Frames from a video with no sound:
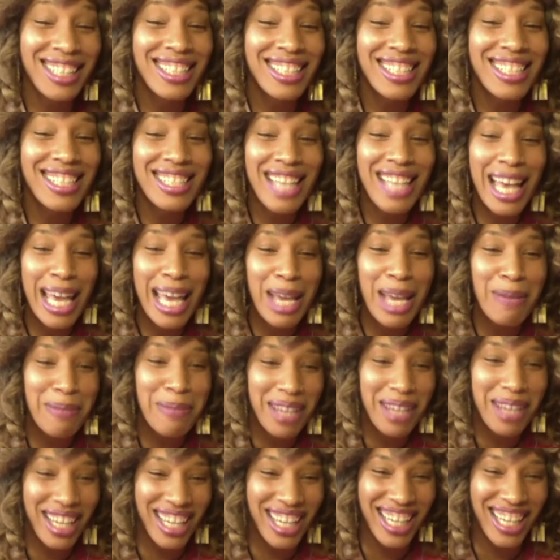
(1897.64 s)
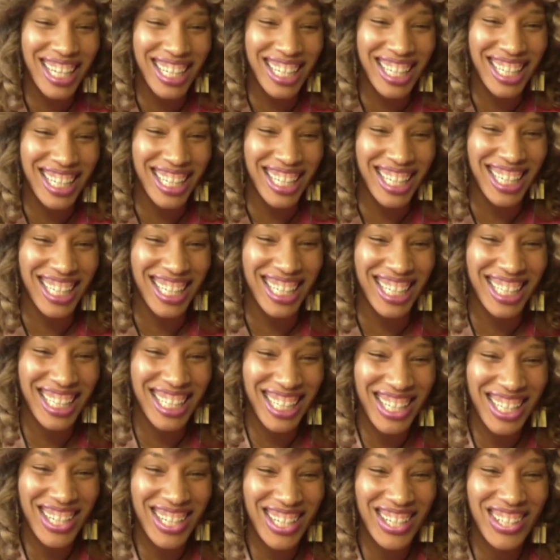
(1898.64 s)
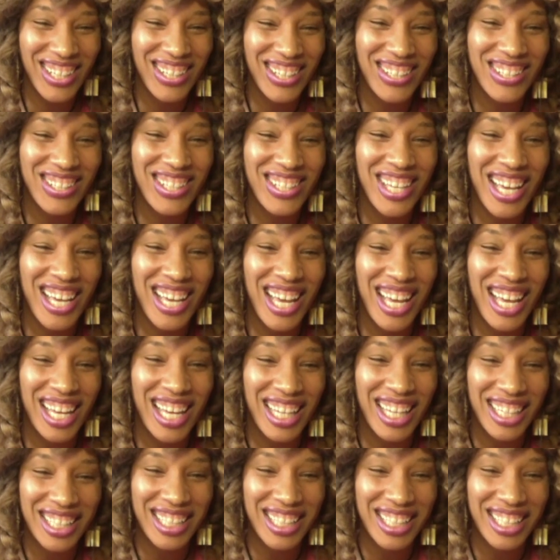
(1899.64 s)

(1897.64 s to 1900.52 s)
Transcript: You know, animals are medicine too. Yeah, totally.